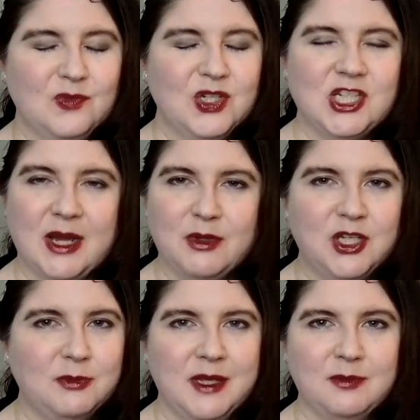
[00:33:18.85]
chat with
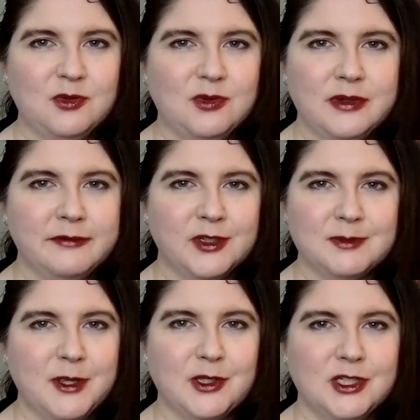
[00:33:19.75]
new people who I've not
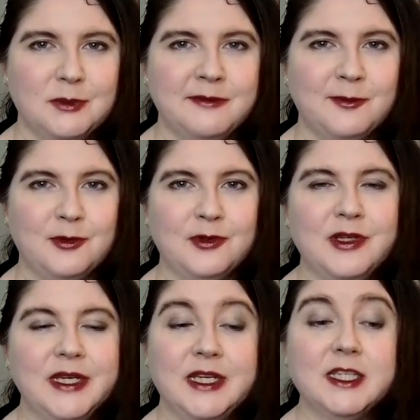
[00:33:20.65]
spoken to before.
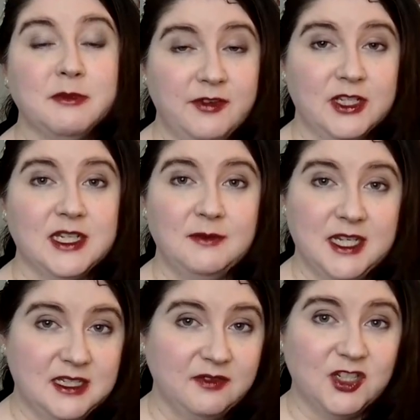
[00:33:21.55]
It's my first time
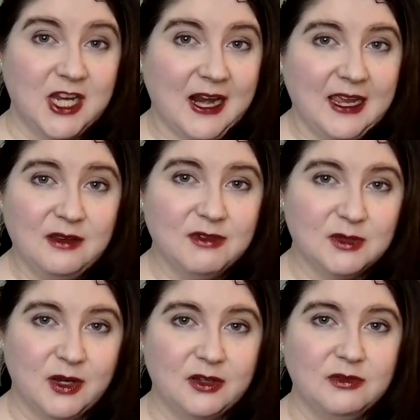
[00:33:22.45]
testing for Shelley as
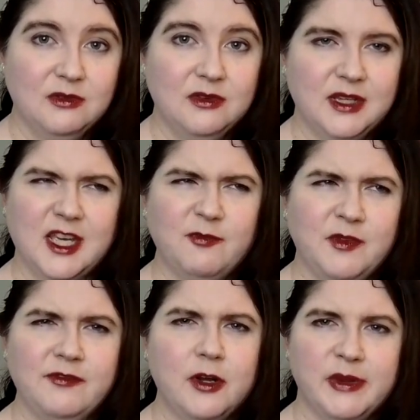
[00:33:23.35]
well. I think I've been
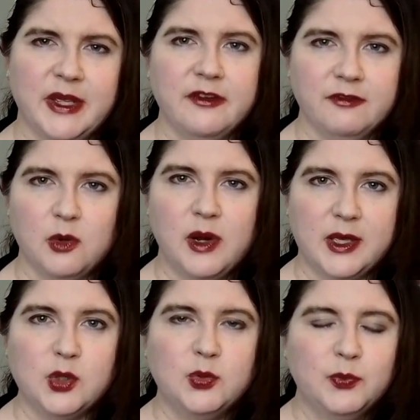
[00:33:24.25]
following her for a
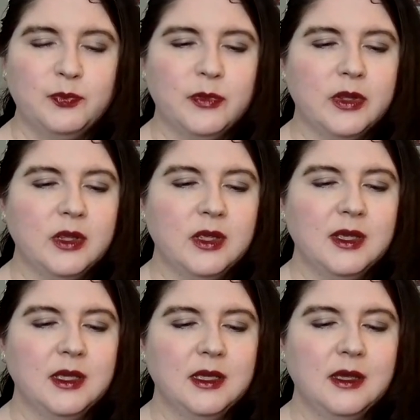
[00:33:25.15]
while.
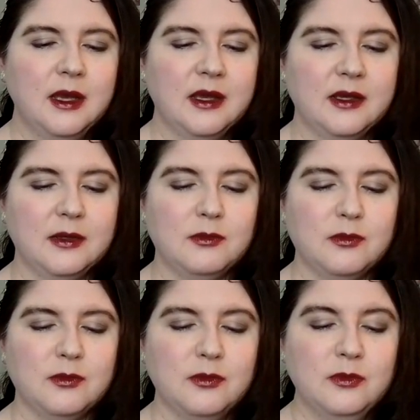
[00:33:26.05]

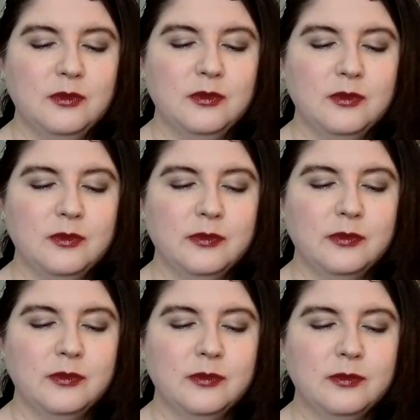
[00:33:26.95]

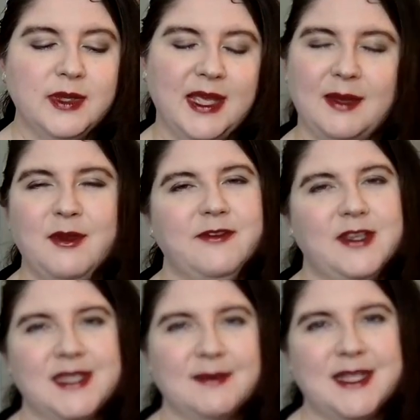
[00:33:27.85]
But yeah, my
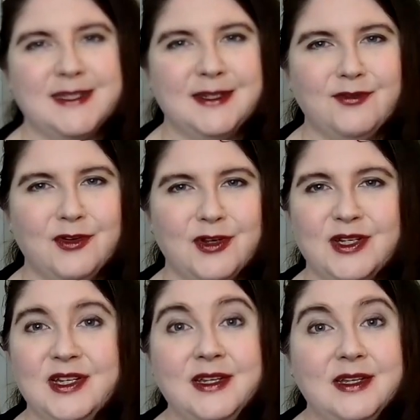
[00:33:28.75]
first time testing for her.
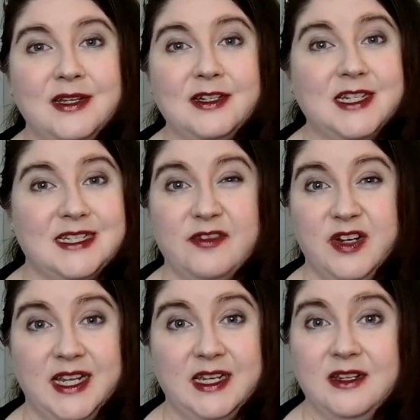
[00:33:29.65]
She's
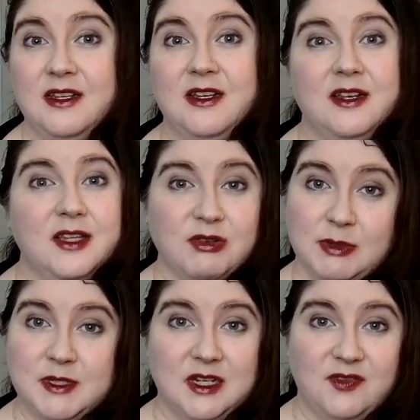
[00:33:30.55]
lovely, the
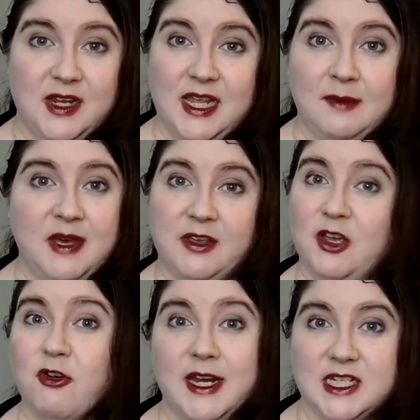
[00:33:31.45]
group is lovely, I'm having a
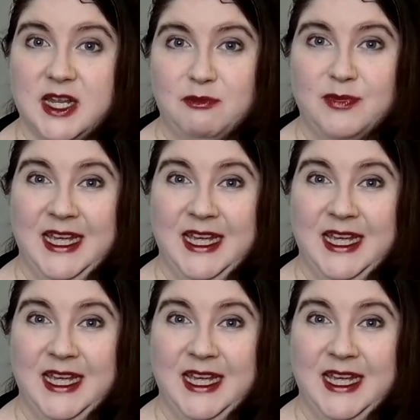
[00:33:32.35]
great time.